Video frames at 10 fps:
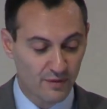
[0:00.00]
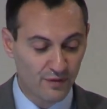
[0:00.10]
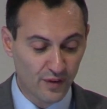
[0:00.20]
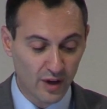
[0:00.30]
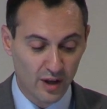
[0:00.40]

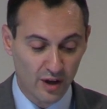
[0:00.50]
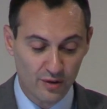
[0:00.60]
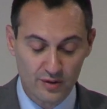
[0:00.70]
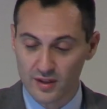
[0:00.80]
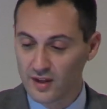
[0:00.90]

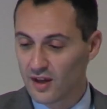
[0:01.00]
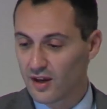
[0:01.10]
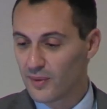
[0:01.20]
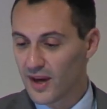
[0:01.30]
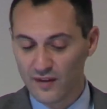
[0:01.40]
followed,
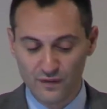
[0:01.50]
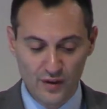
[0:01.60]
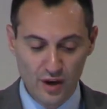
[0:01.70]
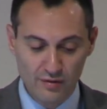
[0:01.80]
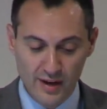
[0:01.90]
and we had
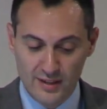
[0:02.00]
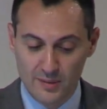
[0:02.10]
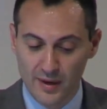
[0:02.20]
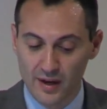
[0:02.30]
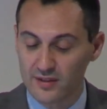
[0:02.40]
further
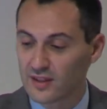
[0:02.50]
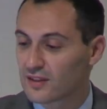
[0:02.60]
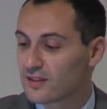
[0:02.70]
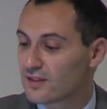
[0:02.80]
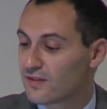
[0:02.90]

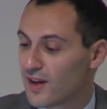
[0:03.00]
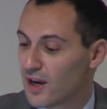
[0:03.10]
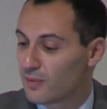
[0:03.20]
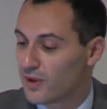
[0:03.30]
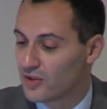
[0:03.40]
antibiotic
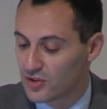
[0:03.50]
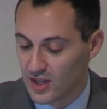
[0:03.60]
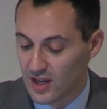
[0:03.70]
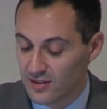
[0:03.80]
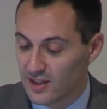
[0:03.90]
developments
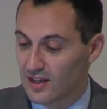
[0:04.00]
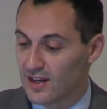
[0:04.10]
that